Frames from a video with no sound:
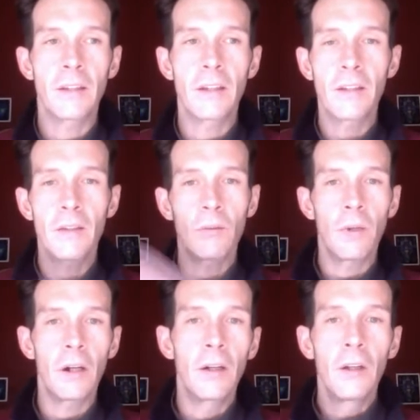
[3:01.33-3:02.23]
And this is
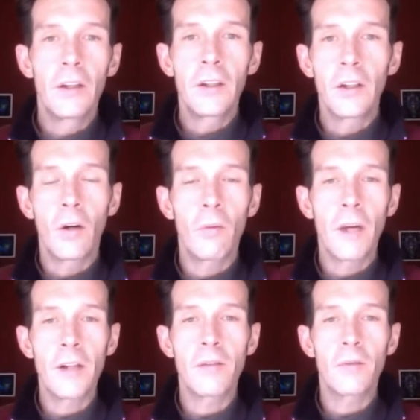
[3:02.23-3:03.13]
what,
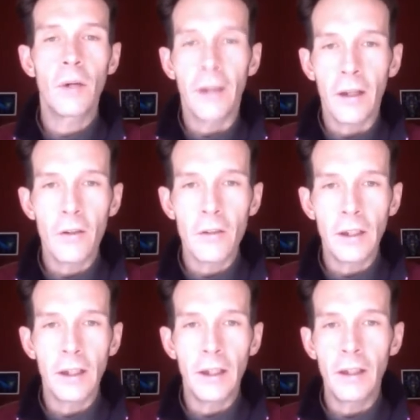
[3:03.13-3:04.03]
much of what
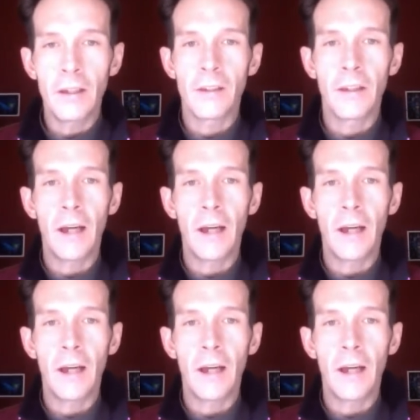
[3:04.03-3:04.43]
energy is.